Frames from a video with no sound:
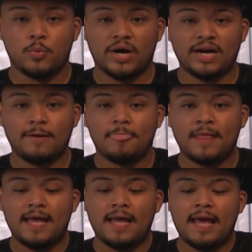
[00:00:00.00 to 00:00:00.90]
right?
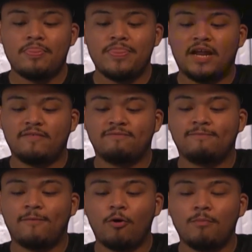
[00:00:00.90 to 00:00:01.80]
And that
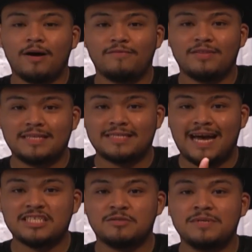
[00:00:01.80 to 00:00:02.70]
form of
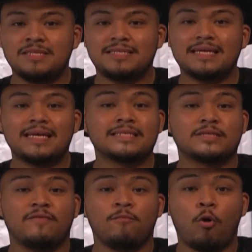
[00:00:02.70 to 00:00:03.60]
detachment is
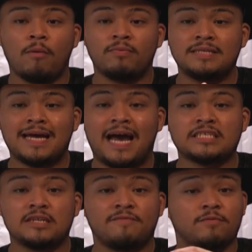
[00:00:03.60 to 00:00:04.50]
the form of
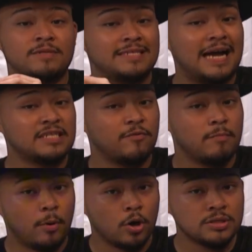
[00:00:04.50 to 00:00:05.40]
detaching
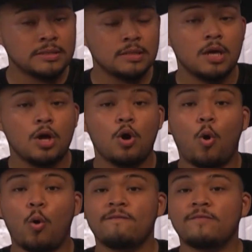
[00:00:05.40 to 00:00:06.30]
from a person
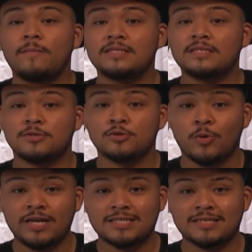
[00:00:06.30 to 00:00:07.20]
or from a
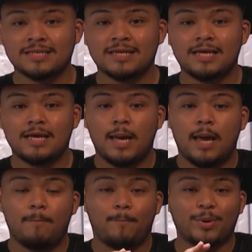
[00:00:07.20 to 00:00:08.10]
situation.
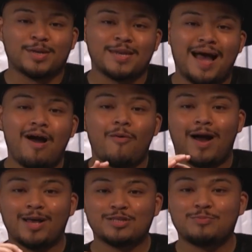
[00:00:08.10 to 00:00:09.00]
But now
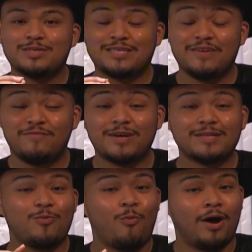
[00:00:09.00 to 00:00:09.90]
I
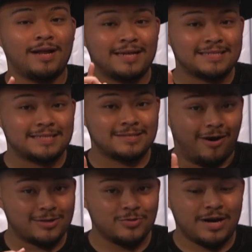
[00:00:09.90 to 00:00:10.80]
specifically want to
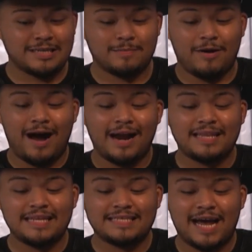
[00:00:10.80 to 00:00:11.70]
talk to you guys about how to
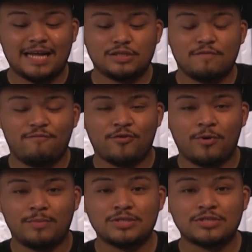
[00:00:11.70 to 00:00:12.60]
detach
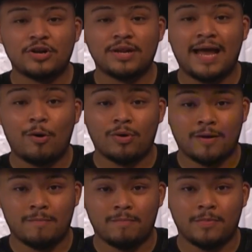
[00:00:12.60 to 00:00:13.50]
from a certain
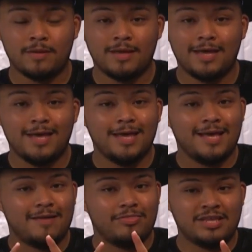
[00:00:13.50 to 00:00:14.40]
outcome.
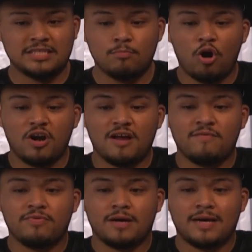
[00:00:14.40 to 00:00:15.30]
This is more
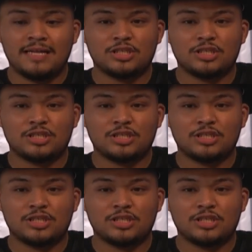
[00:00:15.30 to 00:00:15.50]
of the